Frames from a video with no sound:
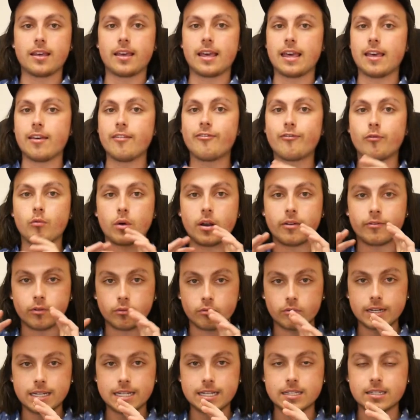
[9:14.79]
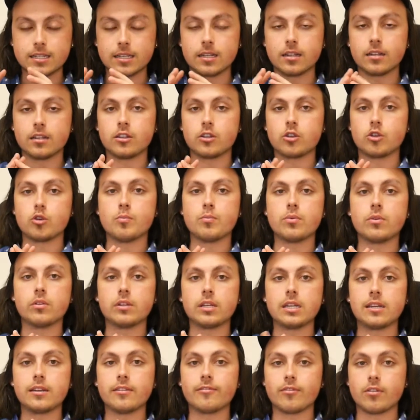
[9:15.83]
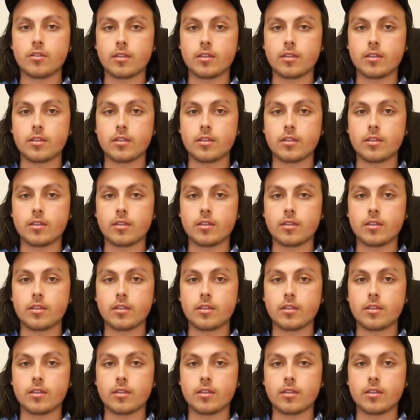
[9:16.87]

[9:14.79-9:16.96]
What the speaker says: If, whatever reason, you believe or